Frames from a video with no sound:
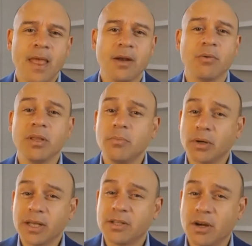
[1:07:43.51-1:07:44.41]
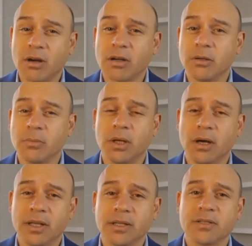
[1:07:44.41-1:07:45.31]
and really bringing to our global
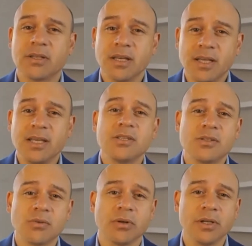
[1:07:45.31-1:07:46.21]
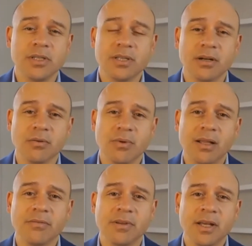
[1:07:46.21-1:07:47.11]
audience key stories that are
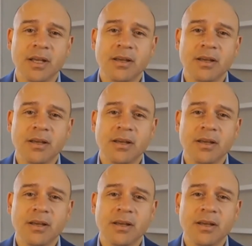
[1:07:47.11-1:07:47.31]
relevant